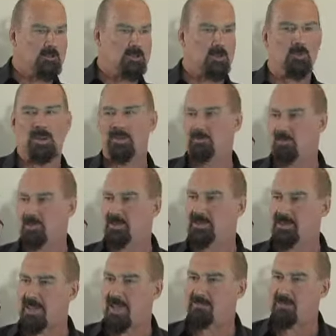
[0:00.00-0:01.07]
they want everybody
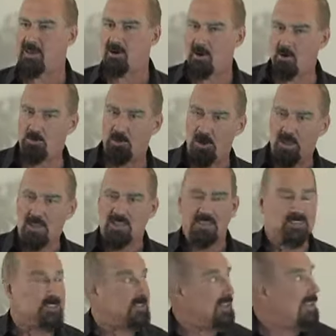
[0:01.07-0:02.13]
to have their own
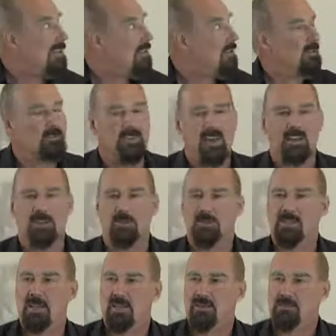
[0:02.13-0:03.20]

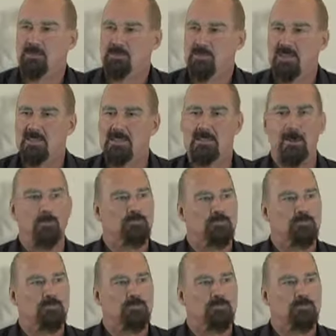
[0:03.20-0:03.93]
single-valued kind of species.